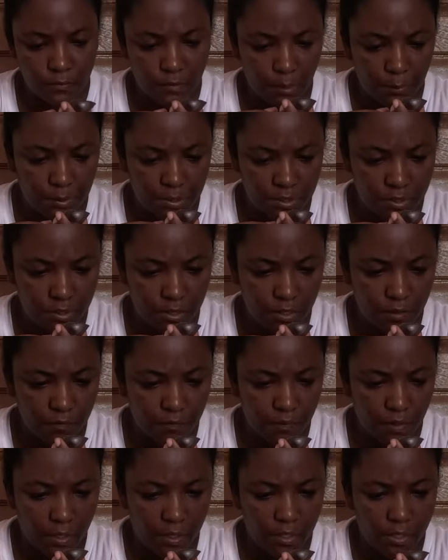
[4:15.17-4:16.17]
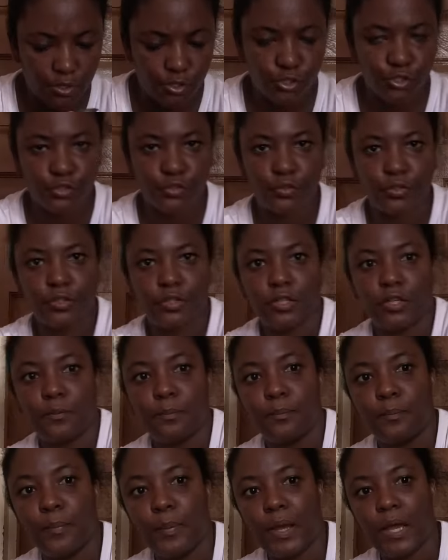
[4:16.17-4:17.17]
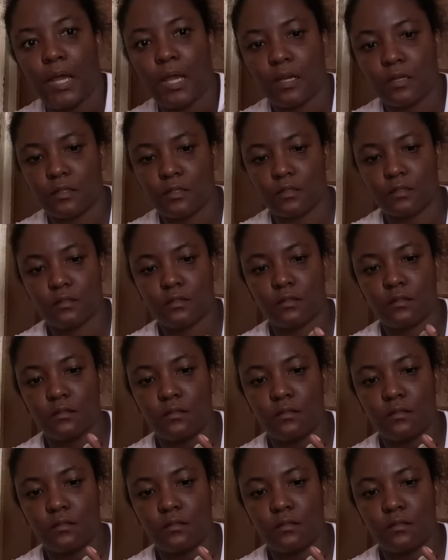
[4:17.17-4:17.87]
let me see if I can show you the back